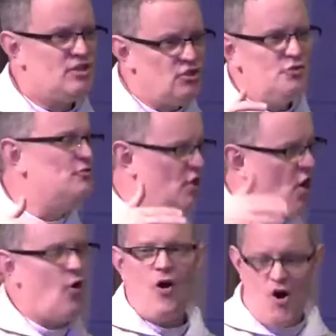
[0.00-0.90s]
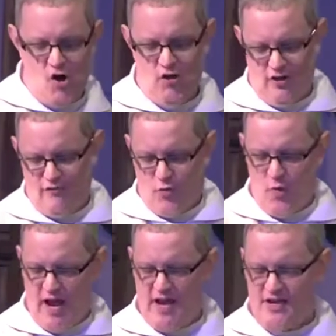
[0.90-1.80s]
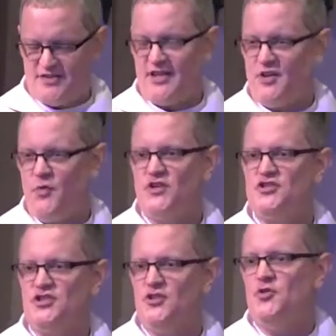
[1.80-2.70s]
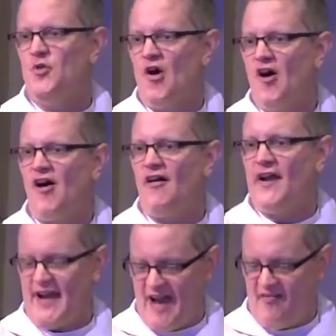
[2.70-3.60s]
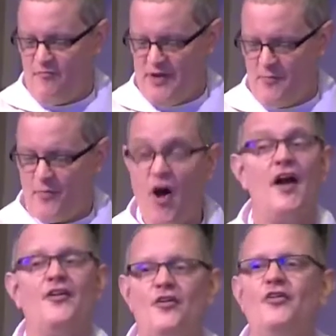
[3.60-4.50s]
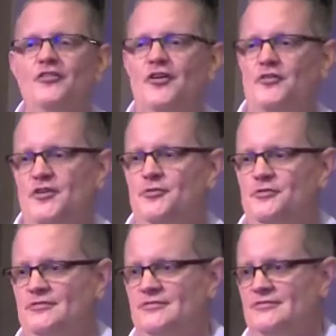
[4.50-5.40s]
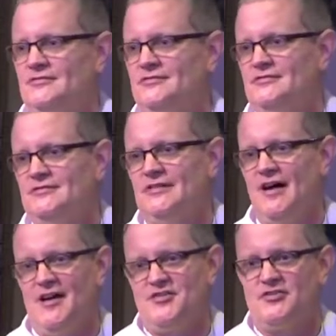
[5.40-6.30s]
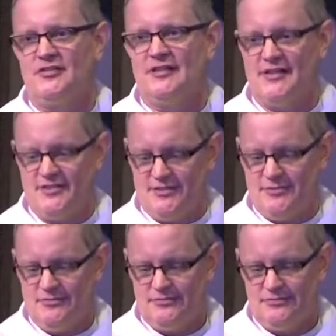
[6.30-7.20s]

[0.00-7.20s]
You know all of the ways in which you are and have been prodigal, don't you? I certainly do.